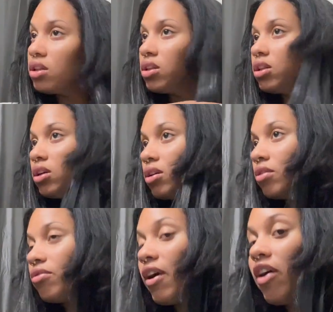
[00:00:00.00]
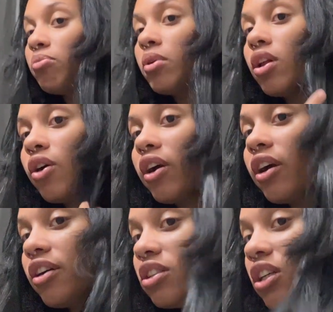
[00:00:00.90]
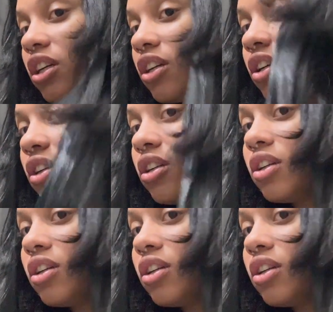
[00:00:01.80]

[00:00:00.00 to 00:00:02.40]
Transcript: The Five Below hair is here.